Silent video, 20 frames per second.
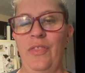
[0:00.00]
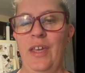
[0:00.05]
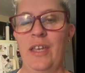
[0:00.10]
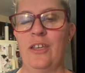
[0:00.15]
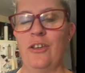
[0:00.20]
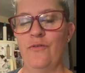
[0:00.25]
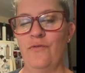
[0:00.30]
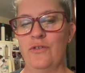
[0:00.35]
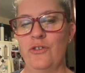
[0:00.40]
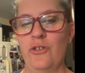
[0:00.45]

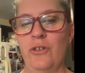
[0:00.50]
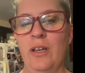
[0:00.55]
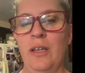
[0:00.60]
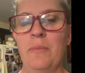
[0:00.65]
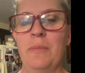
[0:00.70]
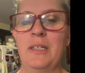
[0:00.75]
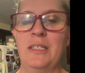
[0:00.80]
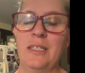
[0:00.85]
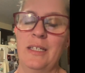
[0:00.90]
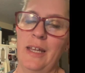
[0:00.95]
thank you for joining
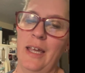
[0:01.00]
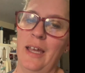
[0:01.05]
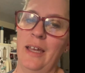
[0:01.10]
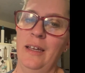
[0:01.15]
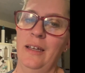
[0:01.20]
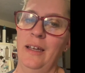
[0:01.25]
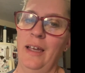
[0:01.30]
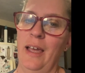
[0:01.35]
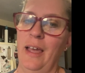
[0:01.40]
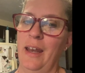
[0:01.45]
me
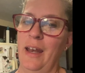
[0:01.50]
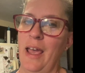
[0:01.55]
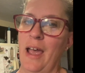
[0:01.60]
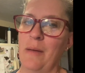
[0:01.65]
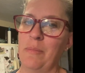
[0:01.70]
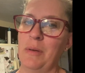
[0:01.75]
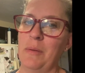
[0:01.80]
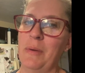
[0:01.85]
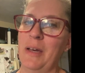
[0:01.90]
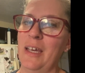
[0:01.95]
today, and
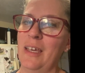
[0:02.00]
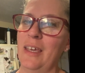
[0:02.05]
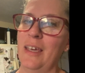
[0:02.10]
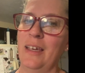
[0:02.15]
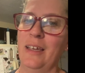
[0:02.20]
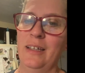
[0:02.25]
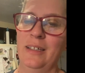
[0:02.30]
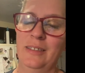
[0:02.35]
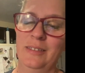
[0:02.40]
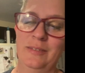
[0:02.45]
happy
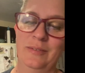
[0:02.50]
baking.